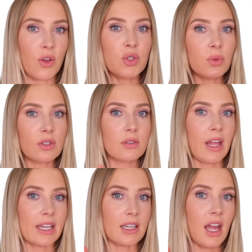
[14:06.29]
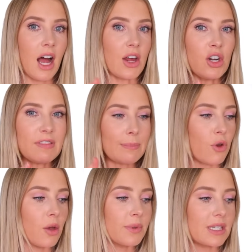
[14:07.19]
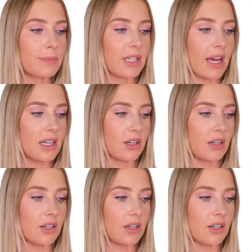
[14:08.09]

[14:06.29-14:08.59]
Those were like, I don't know if they purposely planned